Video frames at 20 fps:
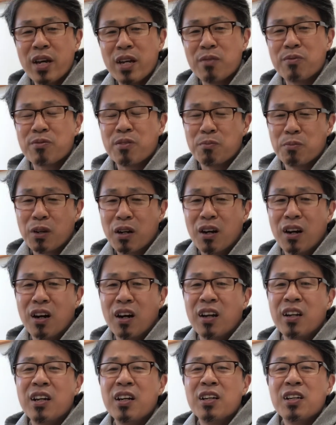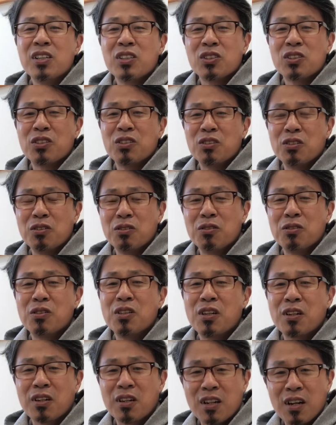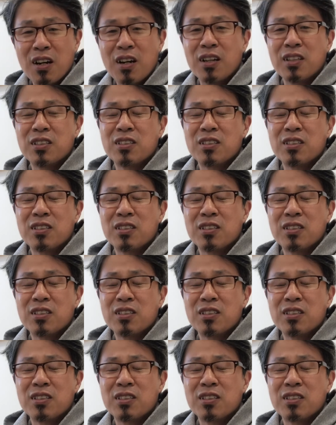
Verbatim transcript: from God to their God.